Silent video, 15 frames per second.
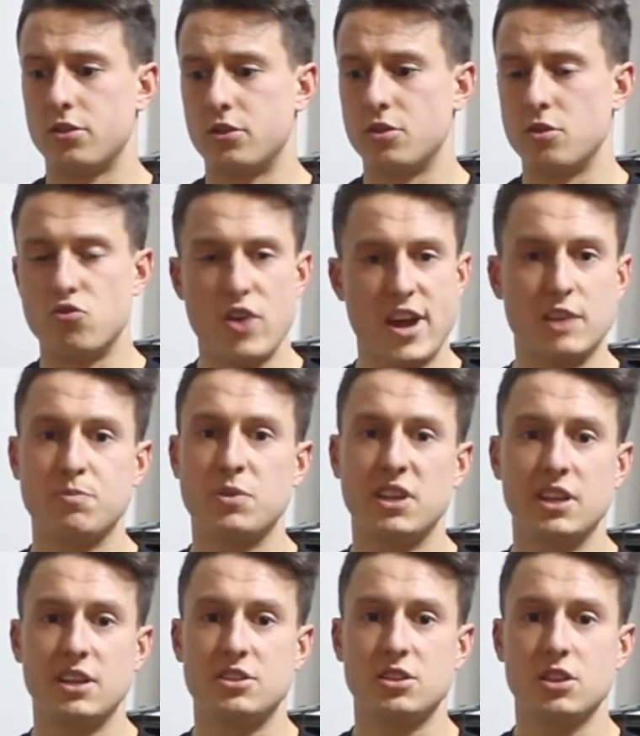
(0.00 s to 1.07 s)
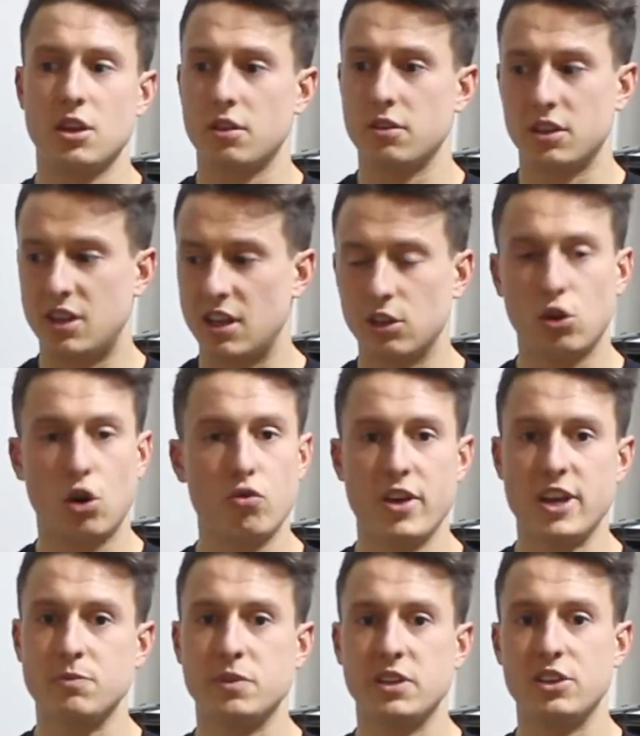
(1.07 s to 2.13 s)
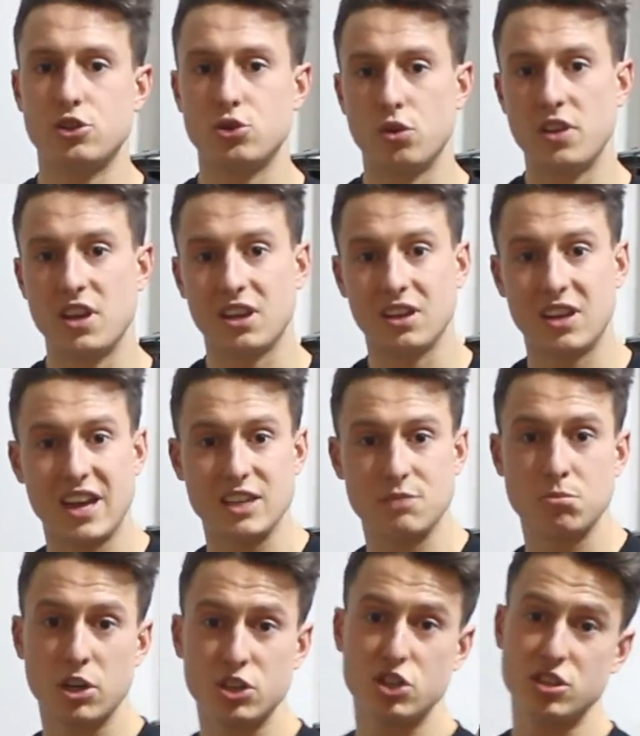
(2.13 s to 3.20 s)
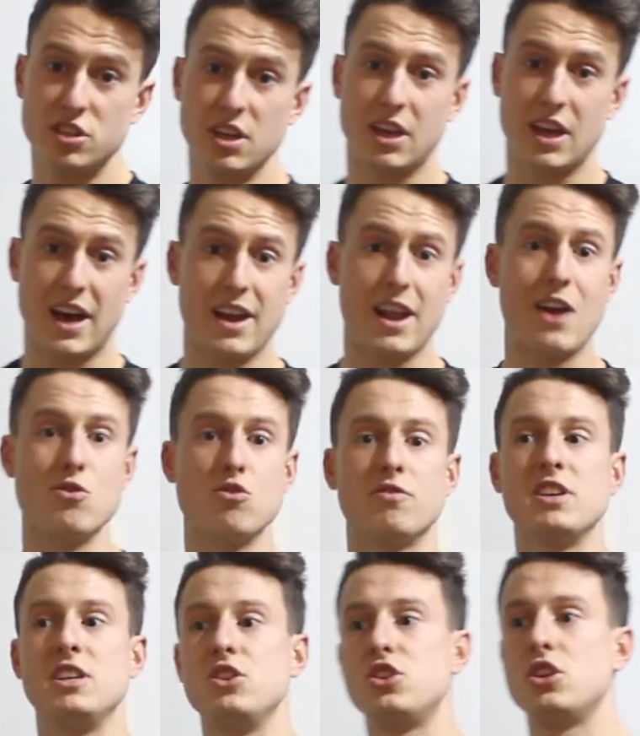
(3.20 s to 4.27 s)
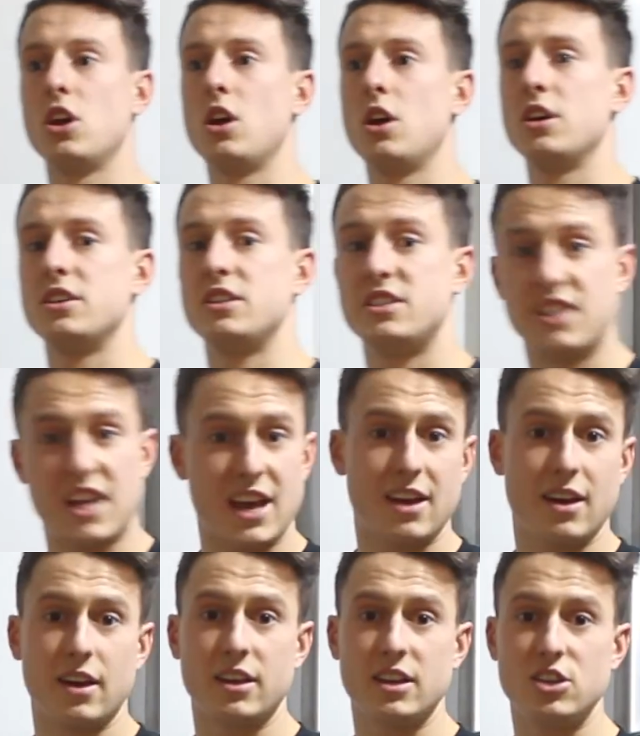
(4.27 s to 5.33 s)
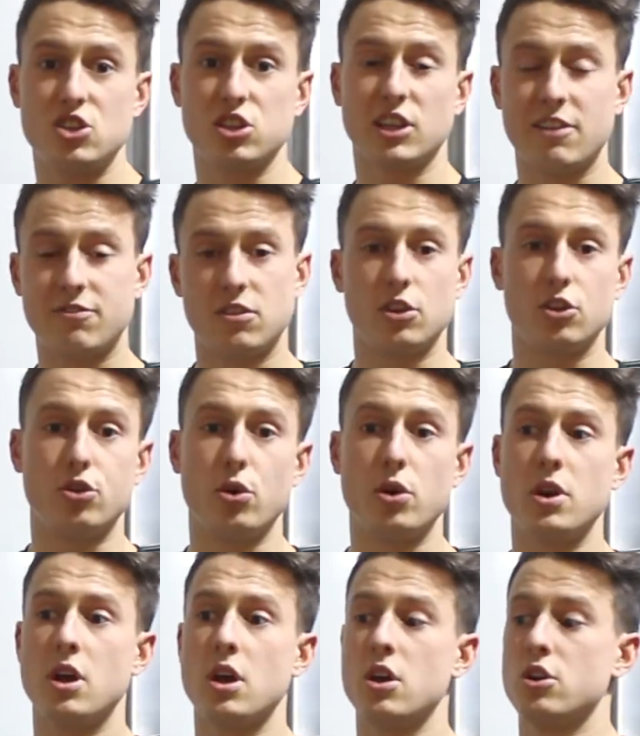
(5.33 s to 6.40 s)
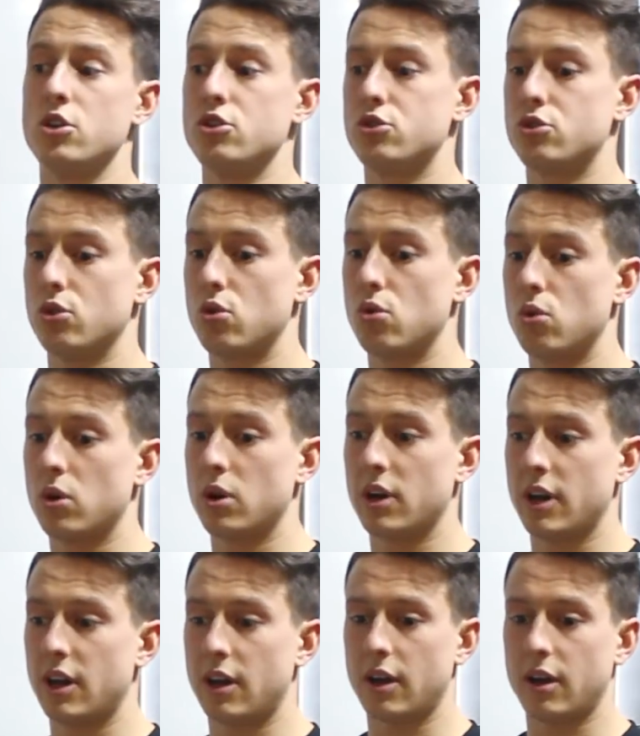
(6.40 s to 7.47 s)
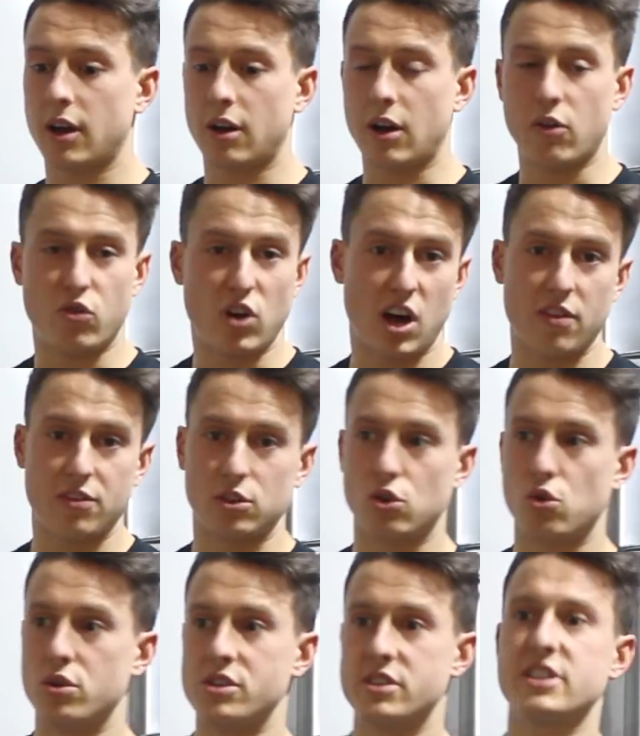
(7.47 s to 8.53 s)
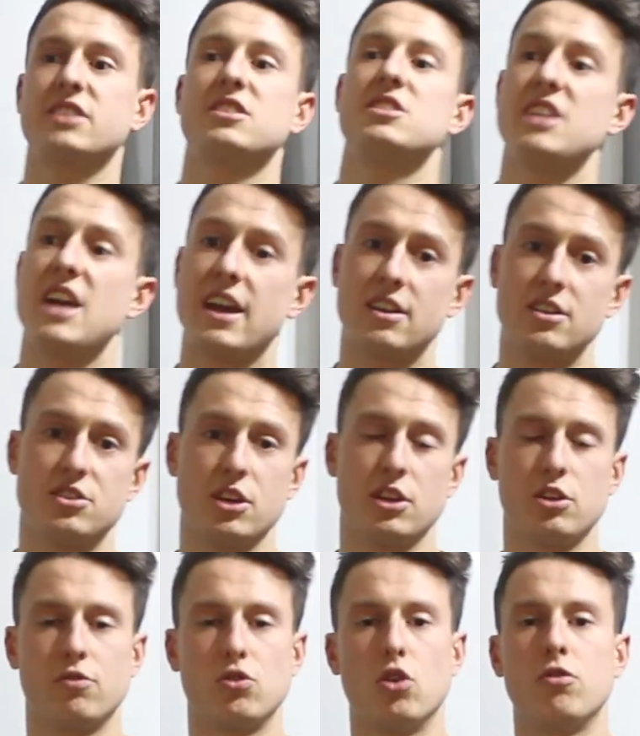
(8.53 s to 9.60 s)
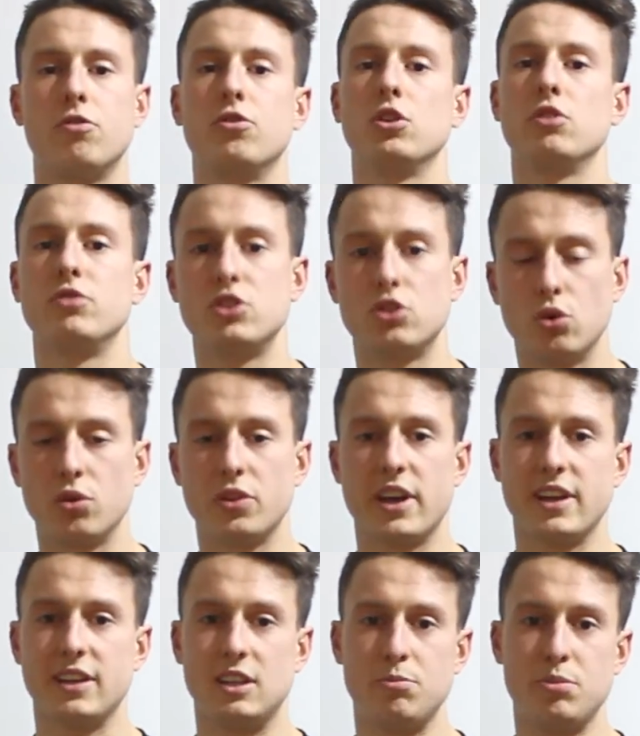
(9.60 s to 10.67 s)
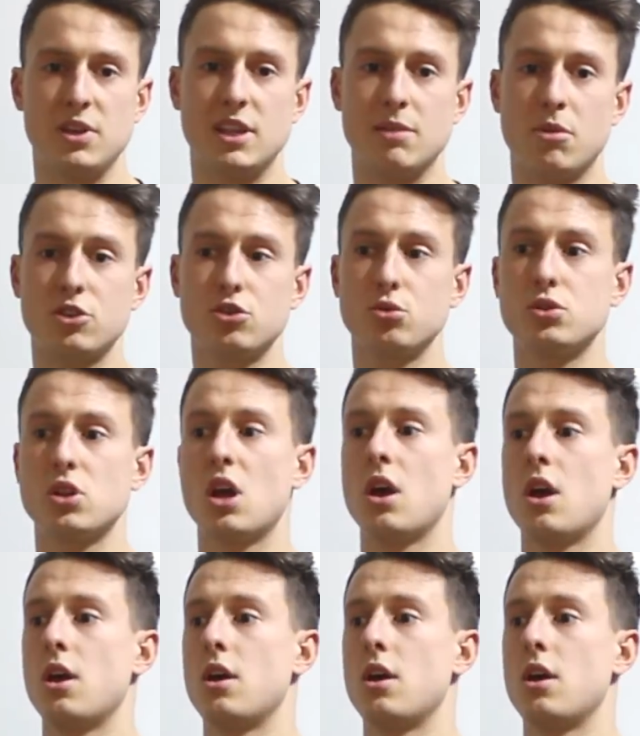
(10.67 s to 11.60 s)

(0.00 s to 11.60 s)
the rest periods, they take long rest periods so that they can get as much as they can out of each set, each lift that they're doing. So rather than going 60 seconds and you've not fully restored that ATP in the muscles,